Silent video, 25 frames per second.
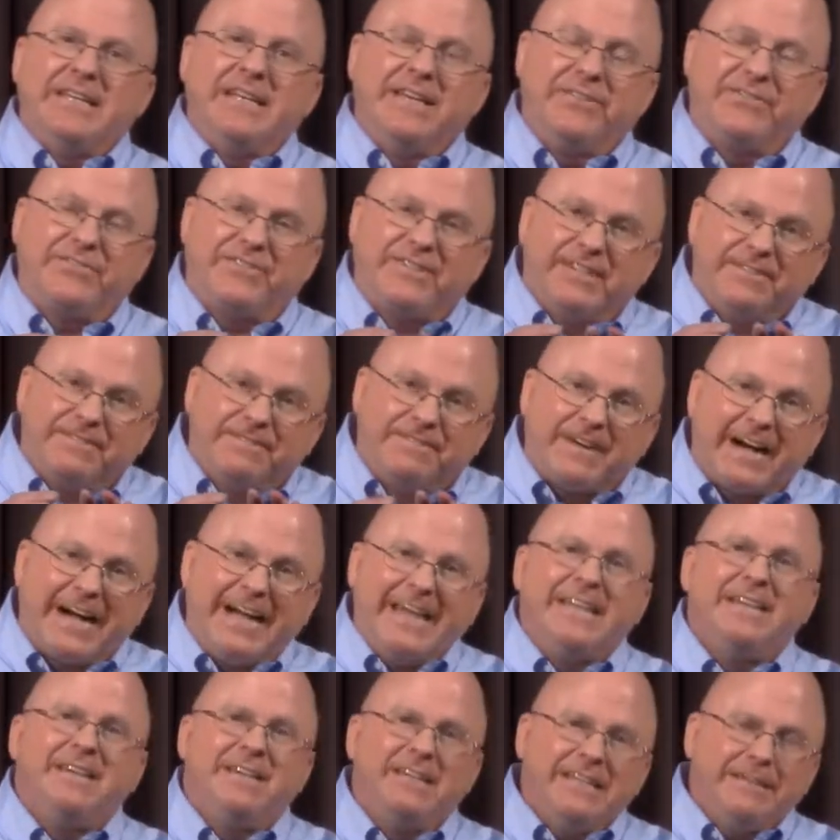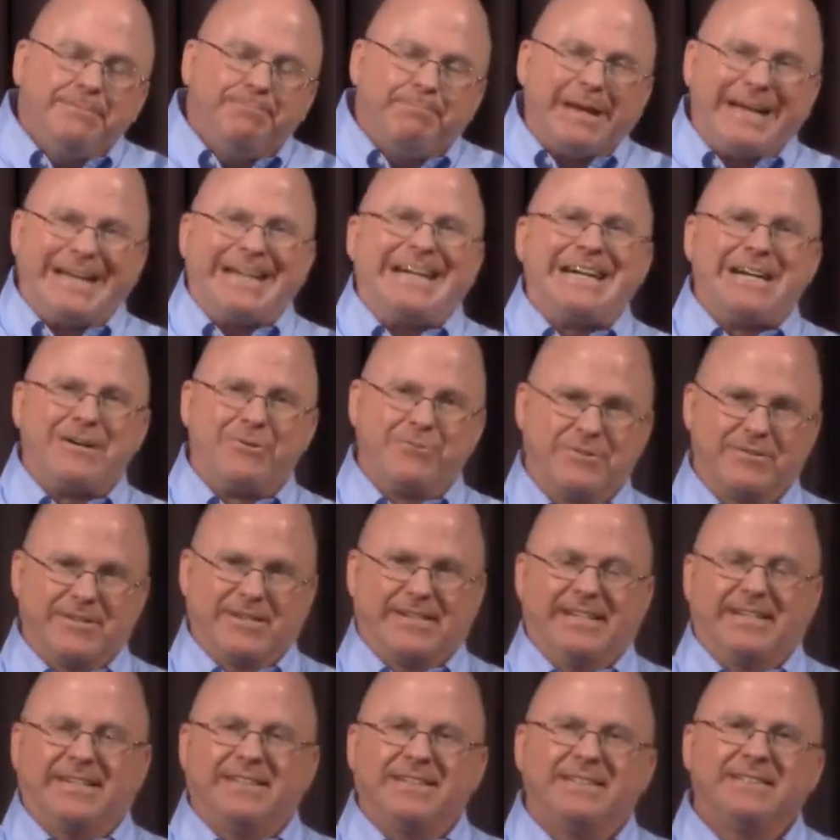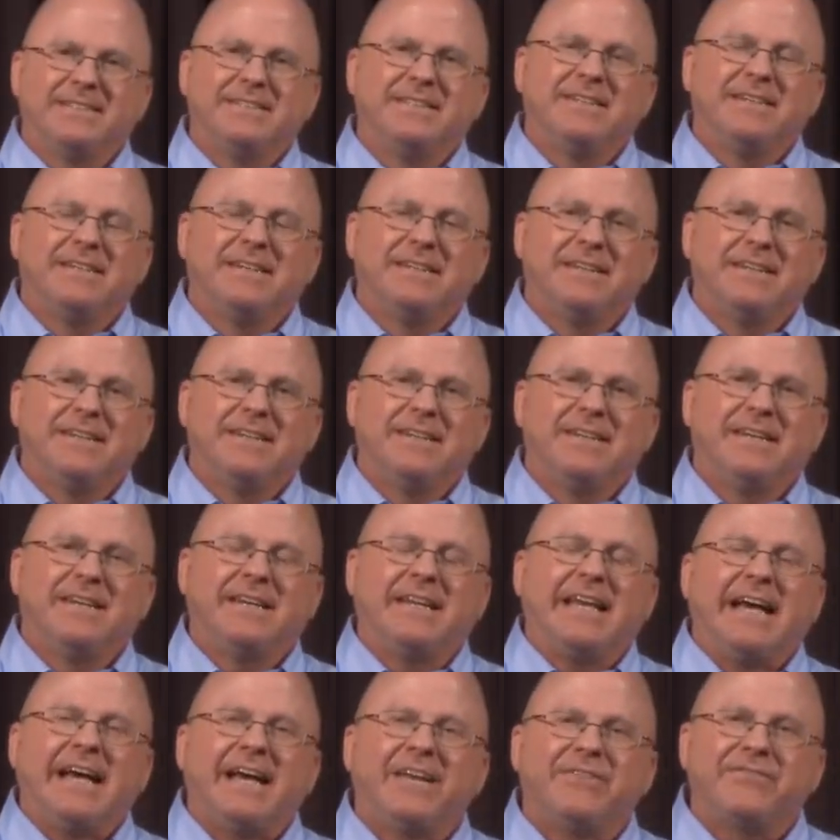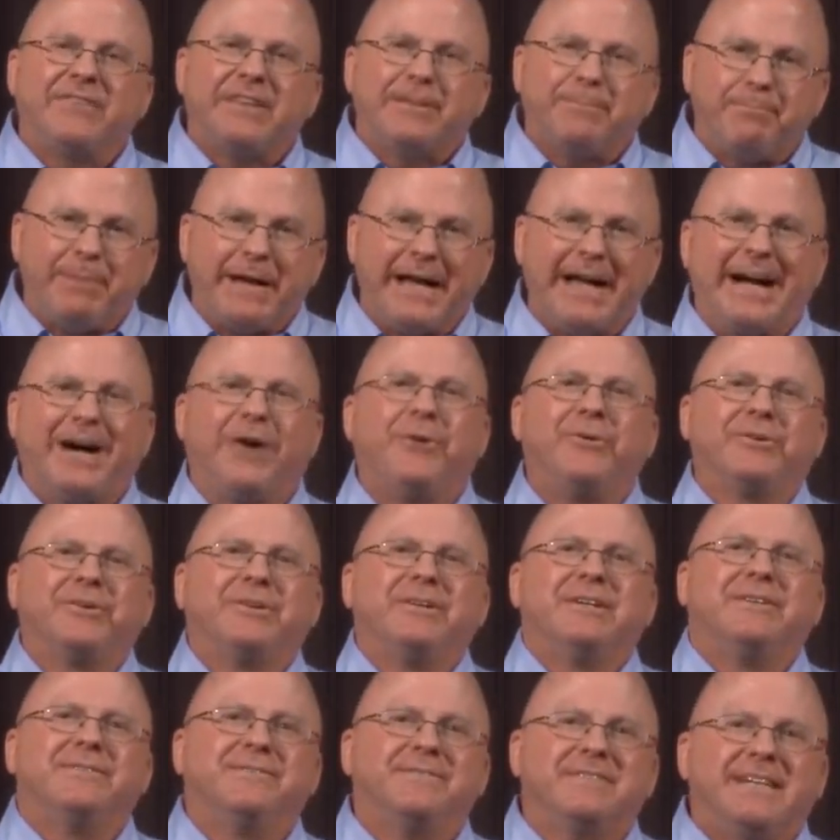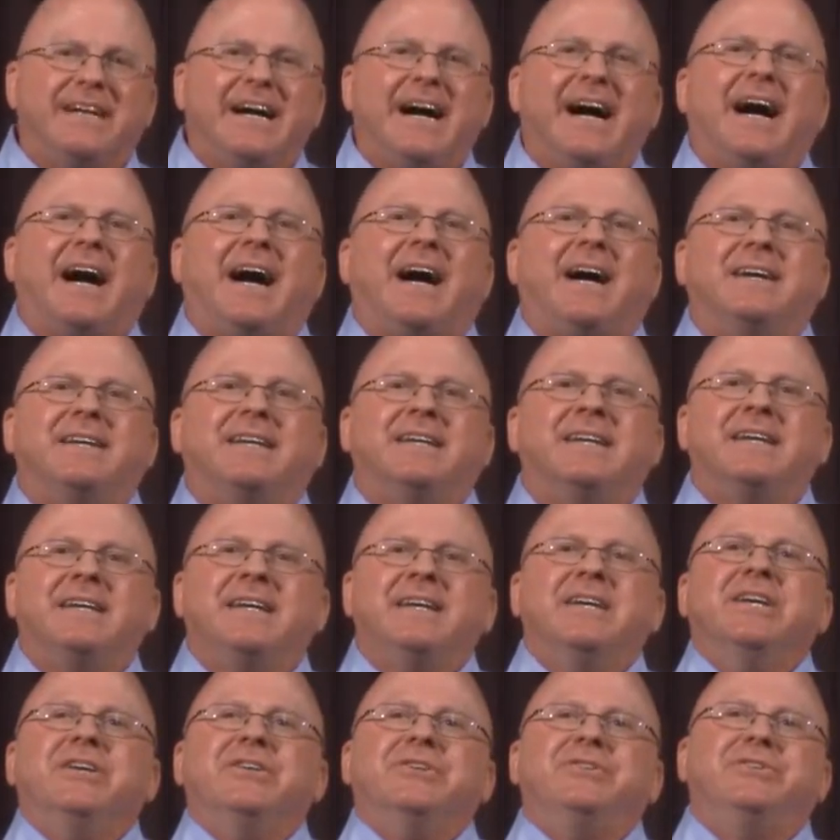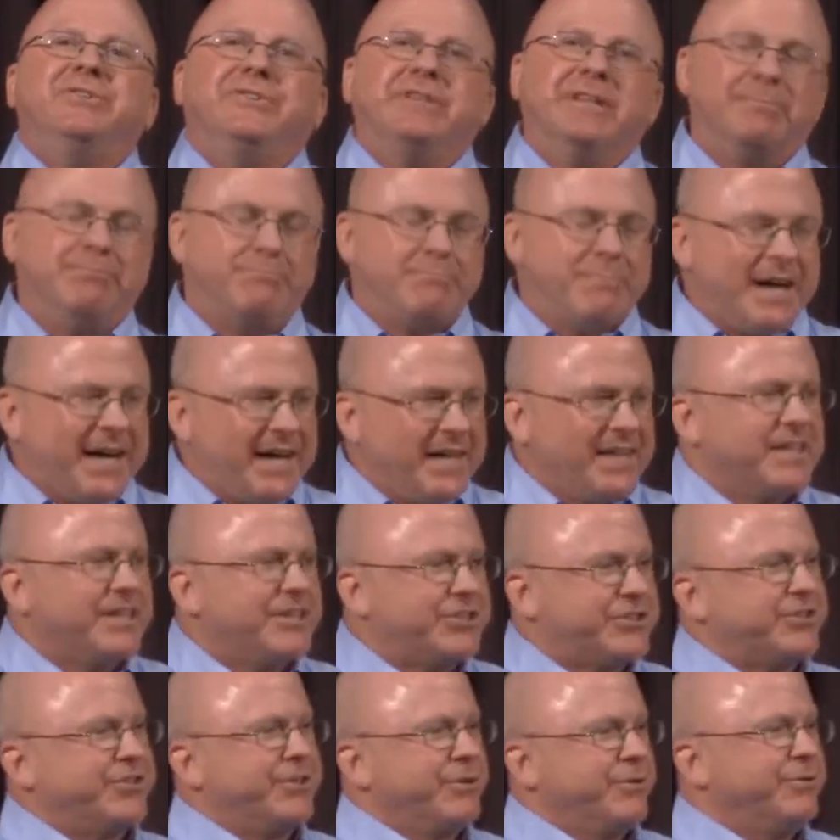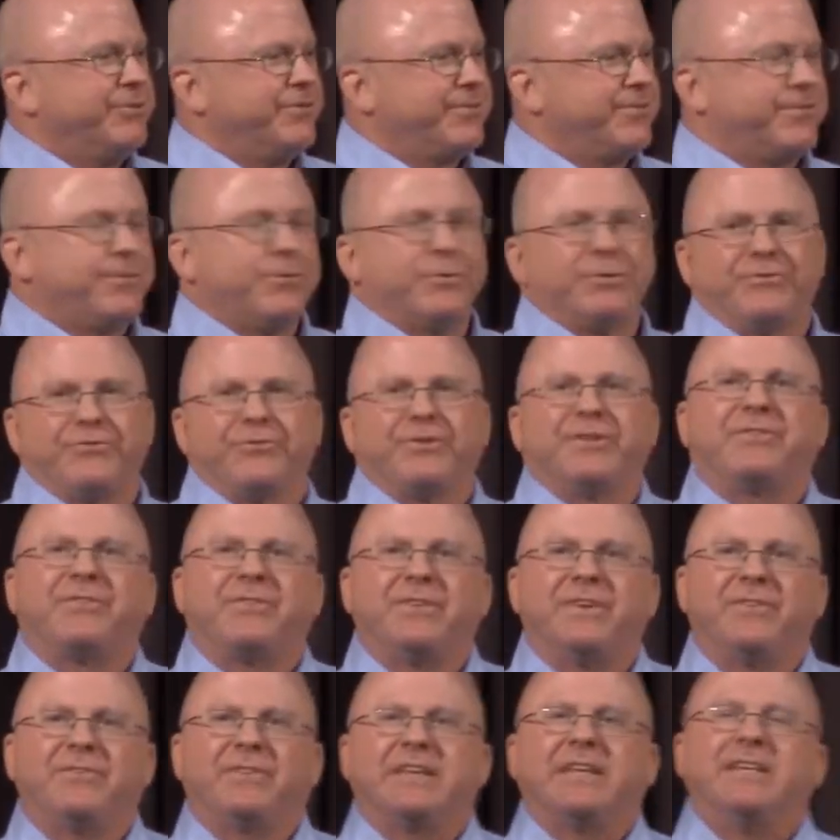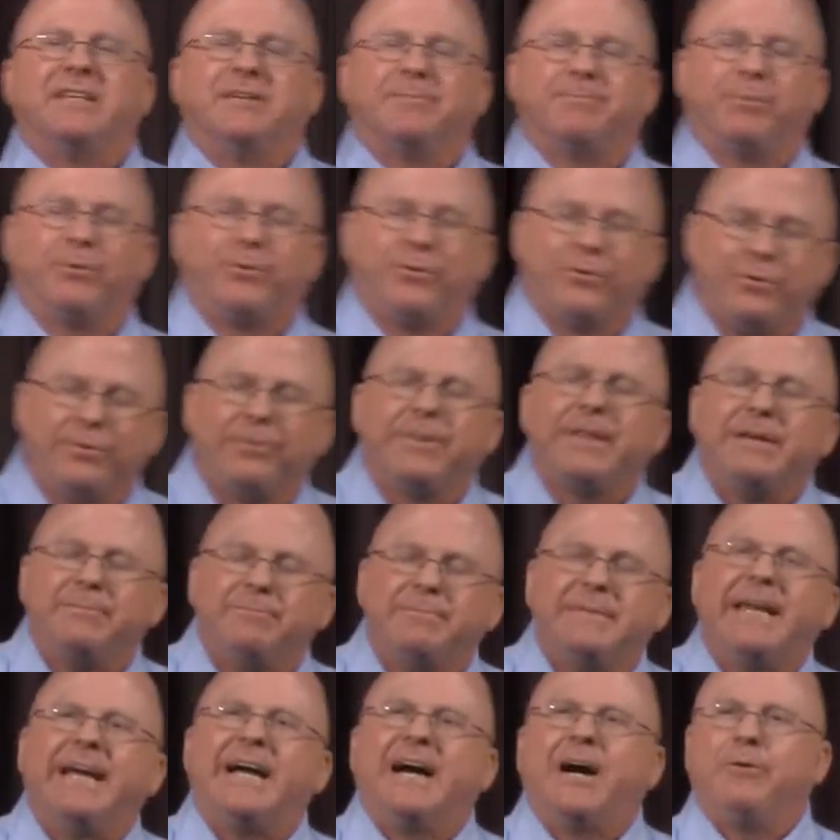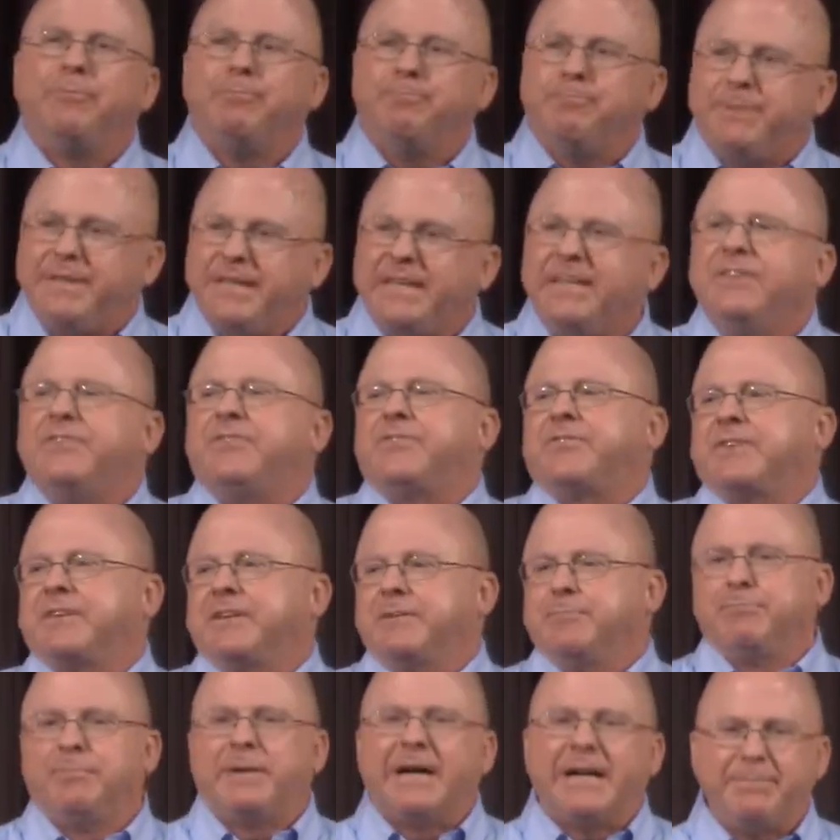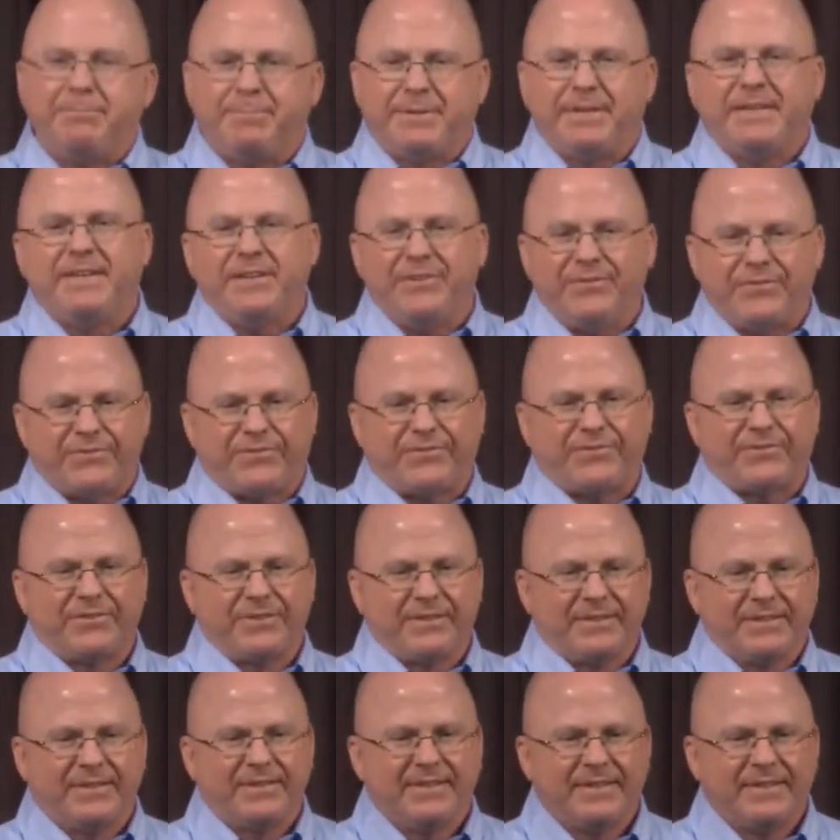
is divinely powered. It has the power of God to demolish those fortresses and to pull them down piece by piece,